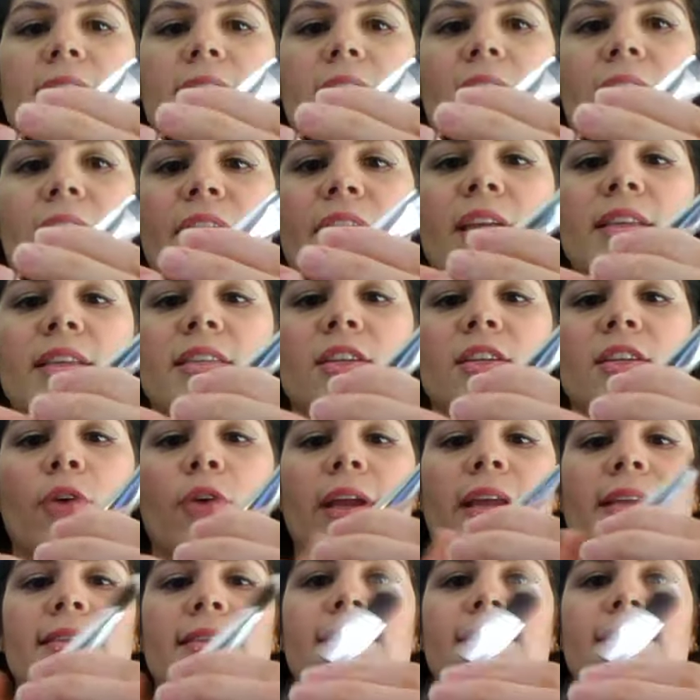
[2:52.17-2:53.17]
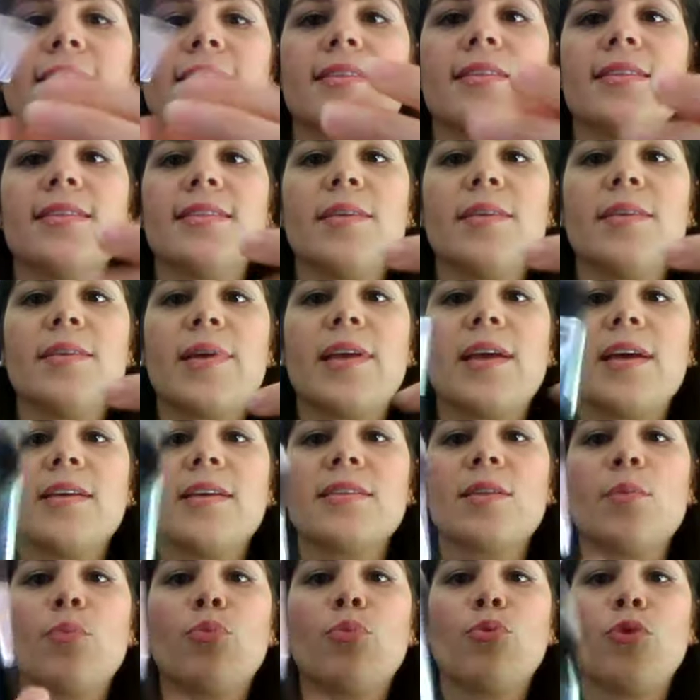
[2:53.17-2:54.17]
I think it's a great consistency because
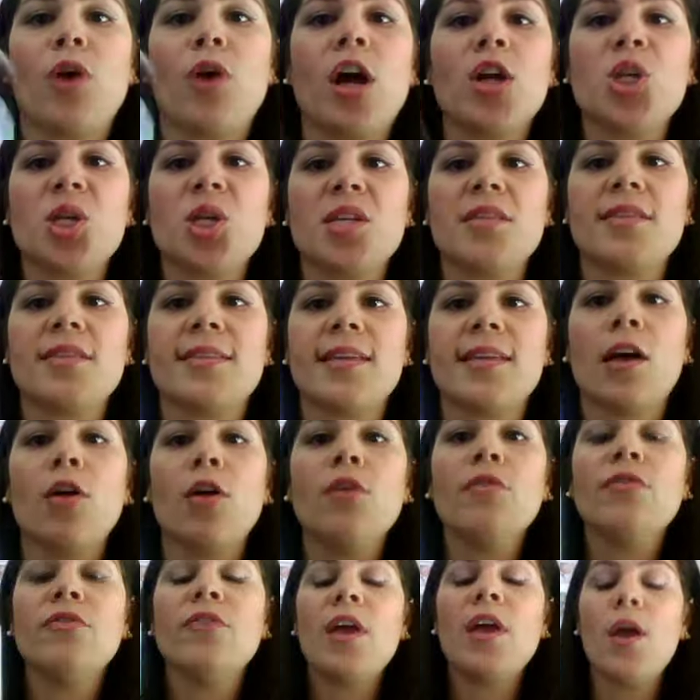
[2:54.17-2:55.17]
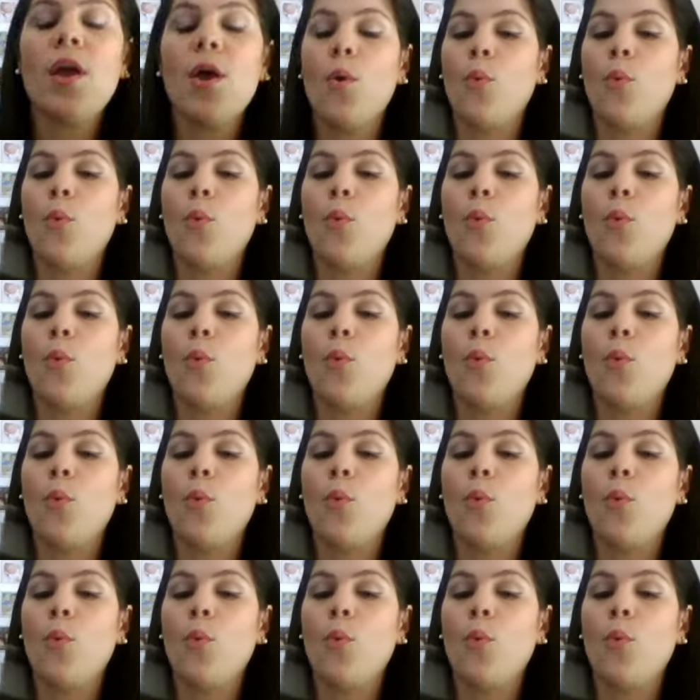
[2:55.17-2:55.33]
the brush itself,